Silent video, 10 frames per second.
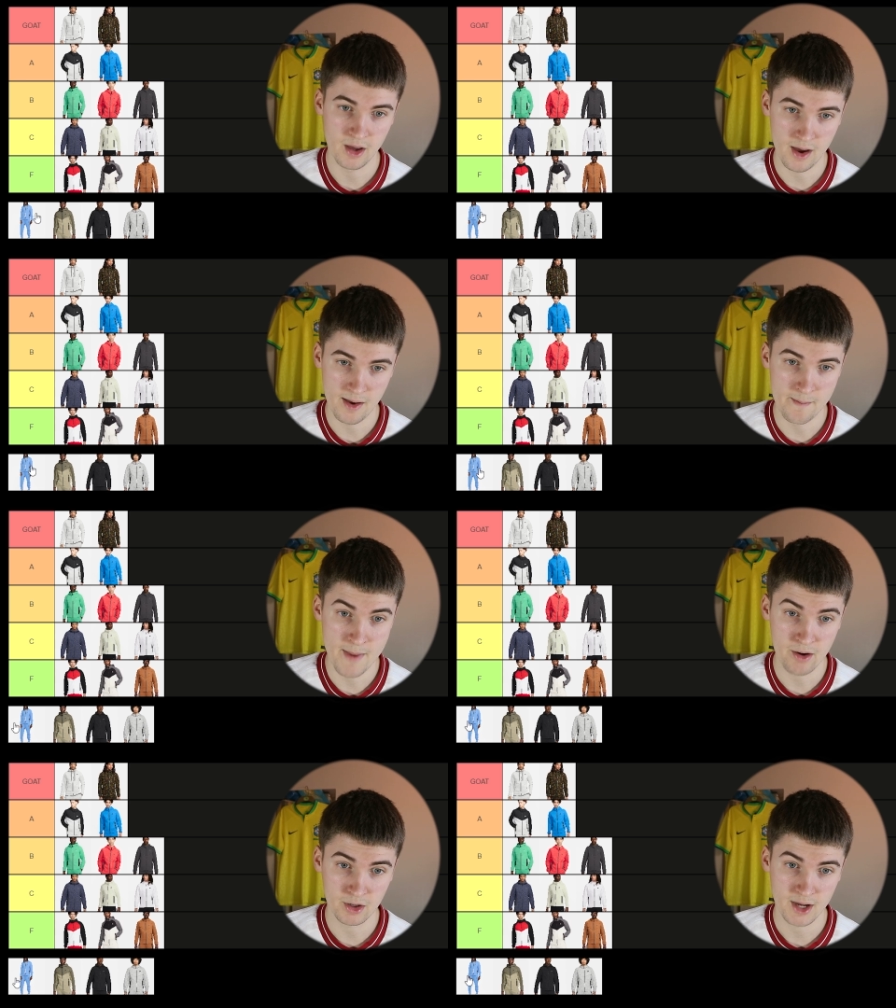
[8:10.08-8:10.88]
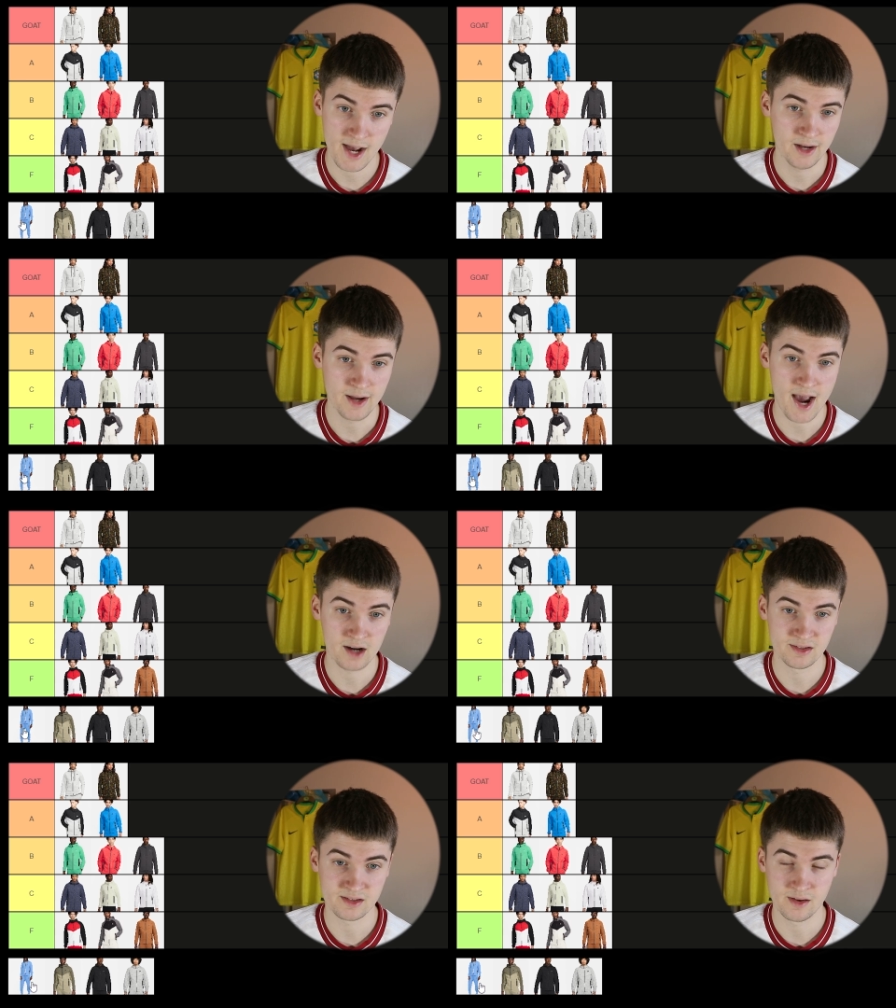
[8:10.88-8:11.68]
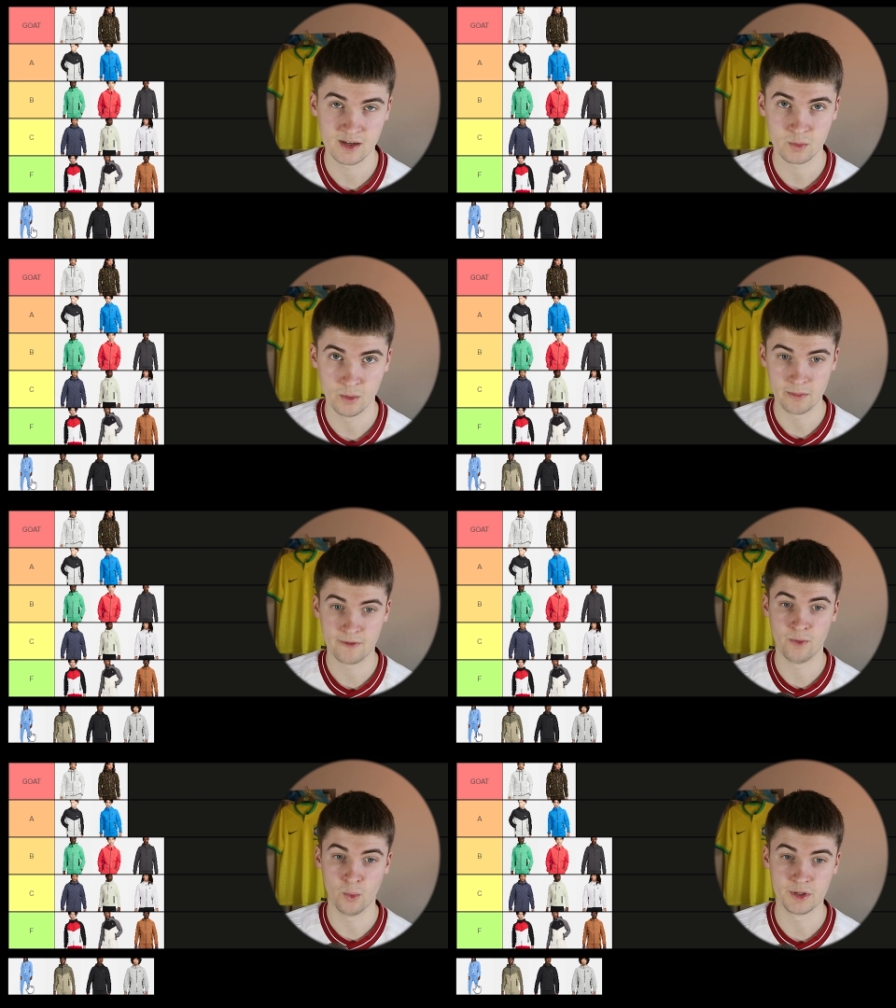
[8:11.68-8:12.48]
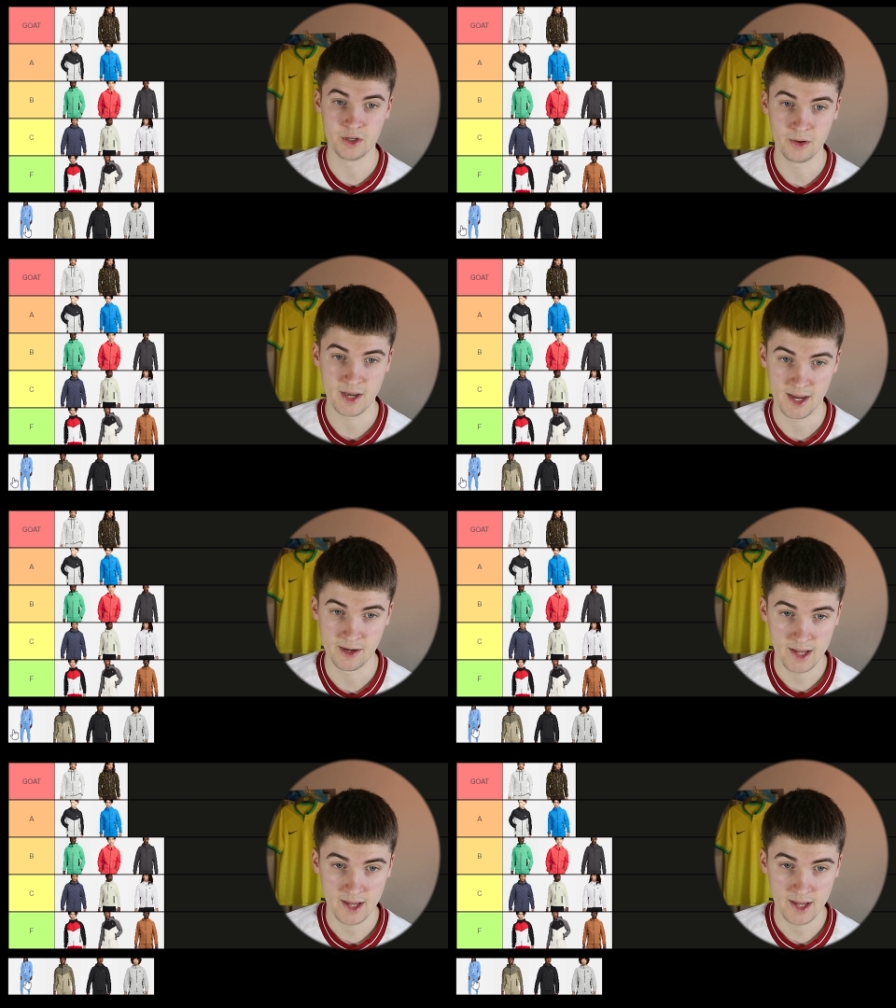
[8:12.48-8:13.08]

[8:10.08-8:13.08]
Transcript: but America had access to this one before the UK,